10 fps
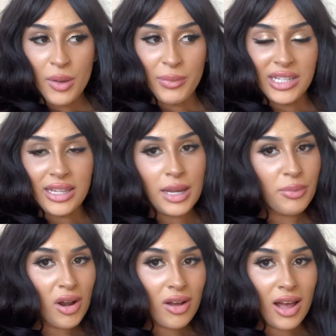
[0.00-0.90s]
but then they
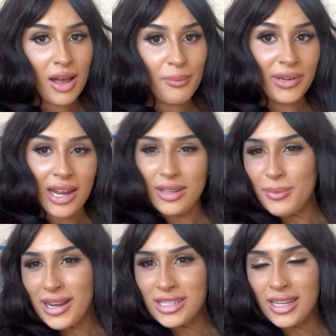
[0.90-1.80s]
broke up, but now they're
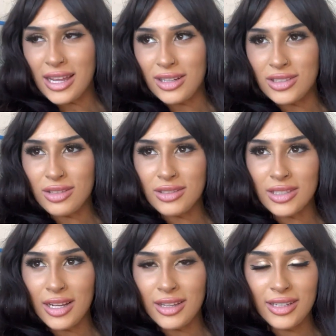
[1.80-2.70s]
back together. So I was
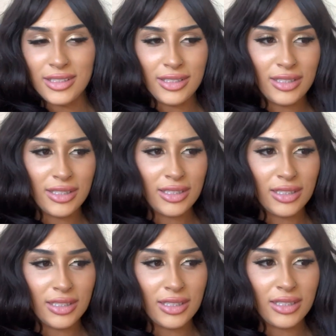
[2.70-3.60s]
like,
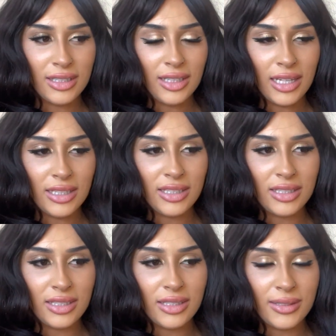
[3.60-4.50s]

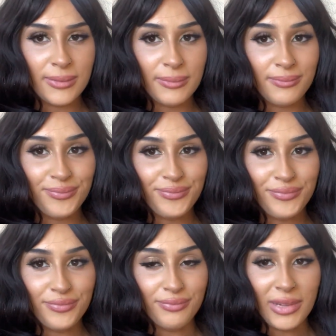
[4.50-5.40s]
let's,
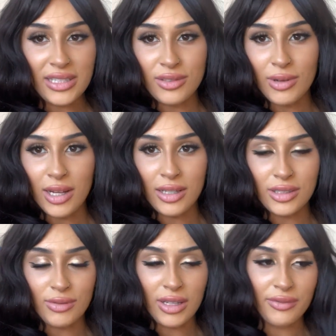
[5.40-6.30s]
may as well.
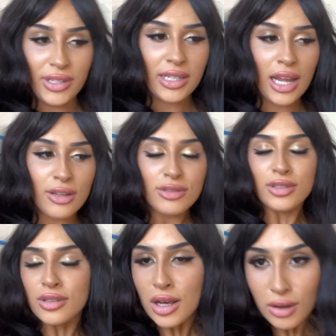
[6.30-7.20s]
It's relevant now.
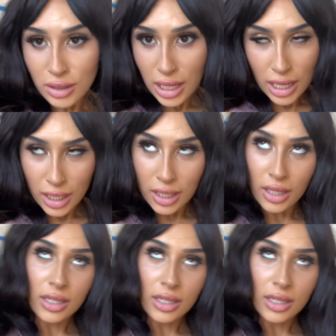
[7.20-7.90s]
So like,